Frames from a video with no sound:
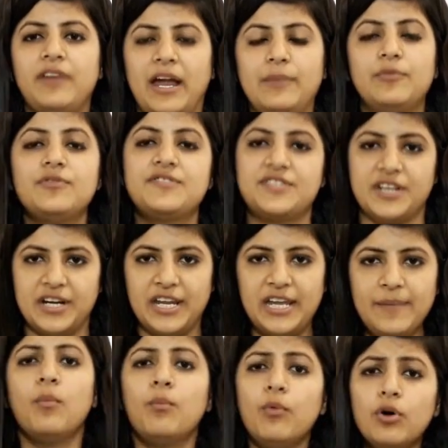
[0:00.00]
time to study.
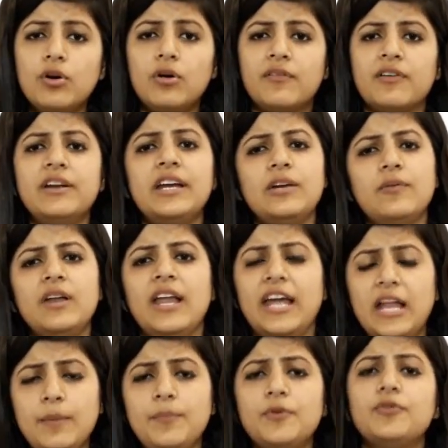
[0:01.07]
Moreover, it will
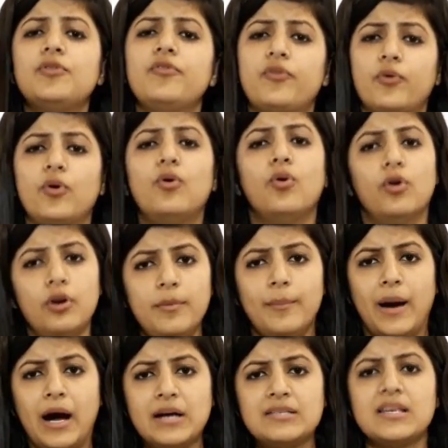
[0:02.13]
help you to score good
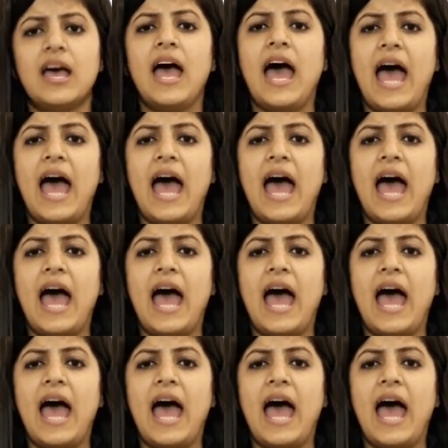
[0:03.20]
marks.